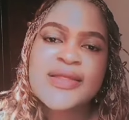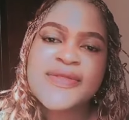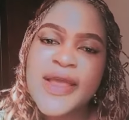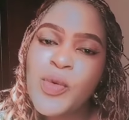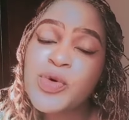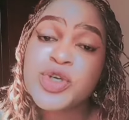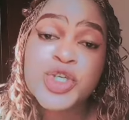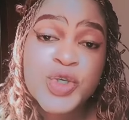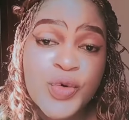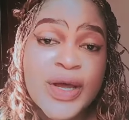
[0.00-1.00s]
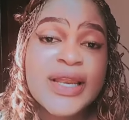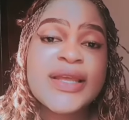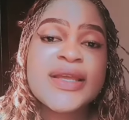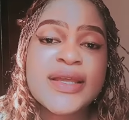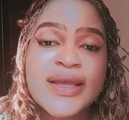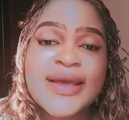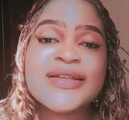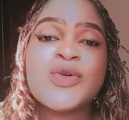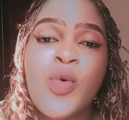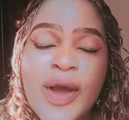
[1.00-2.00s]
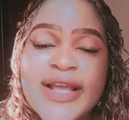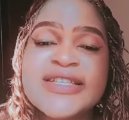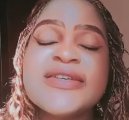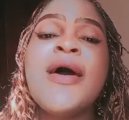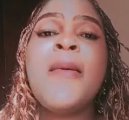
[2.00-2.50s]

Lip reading: They will surely get white.